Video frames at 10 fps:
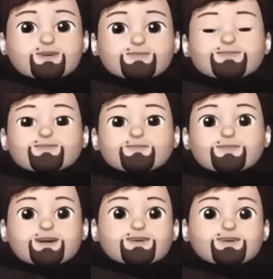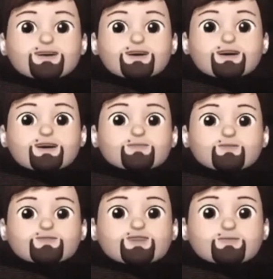so back again in
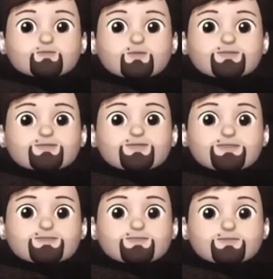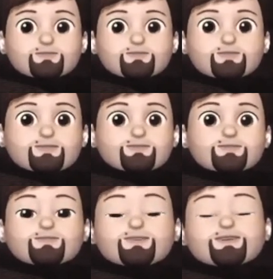emoji unboxing. So
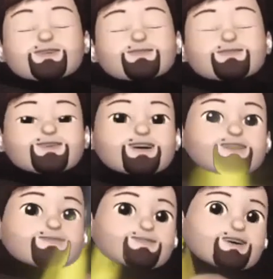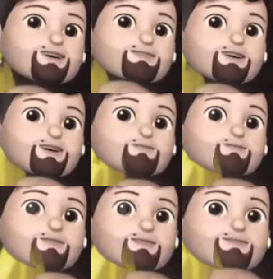today I try to
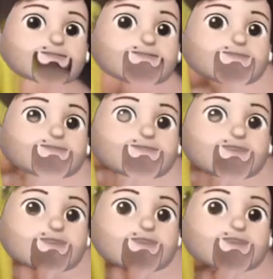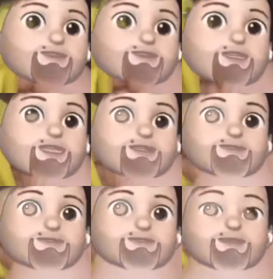unbox
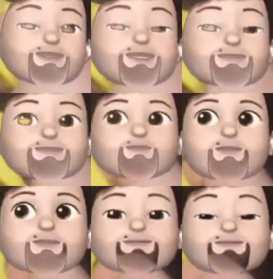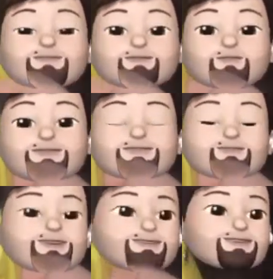another walkthrough, which
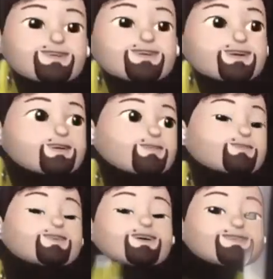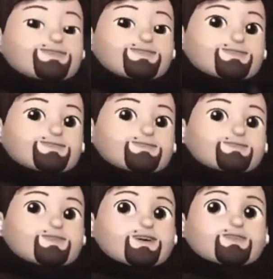basically already
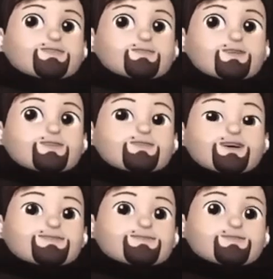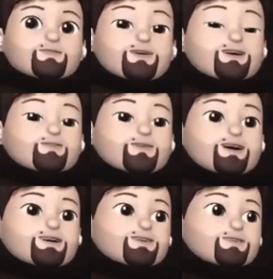tried to be collected quite a
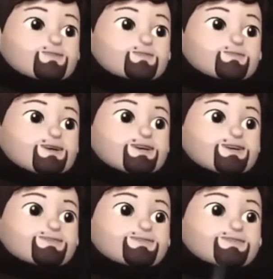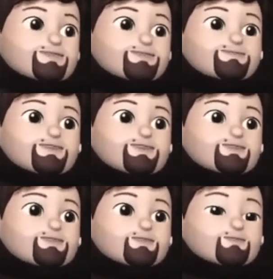while ago, but I decided
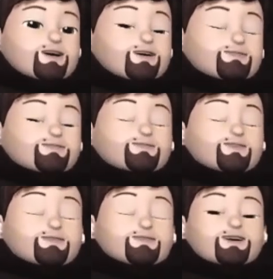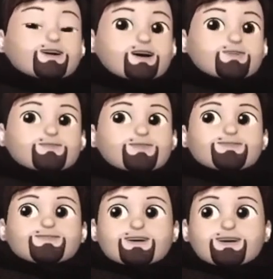to buy another game
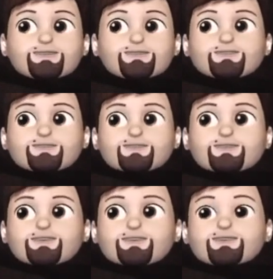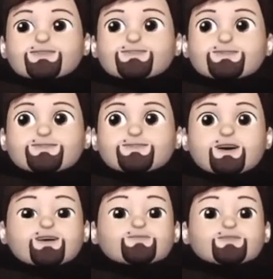instead, since
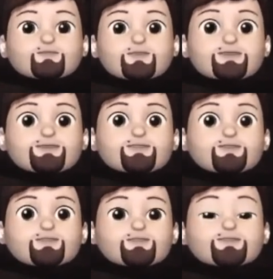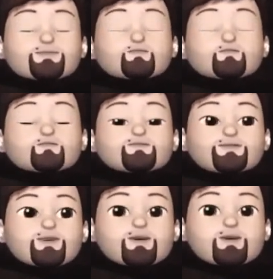I haven't been
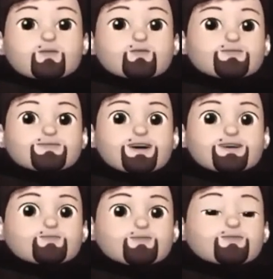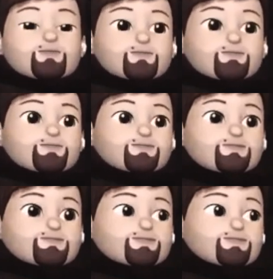owned that before.
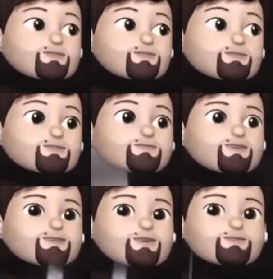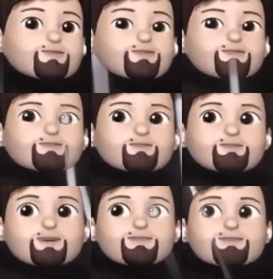Even though I'm not sure
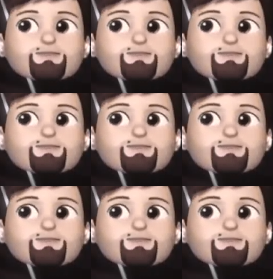whether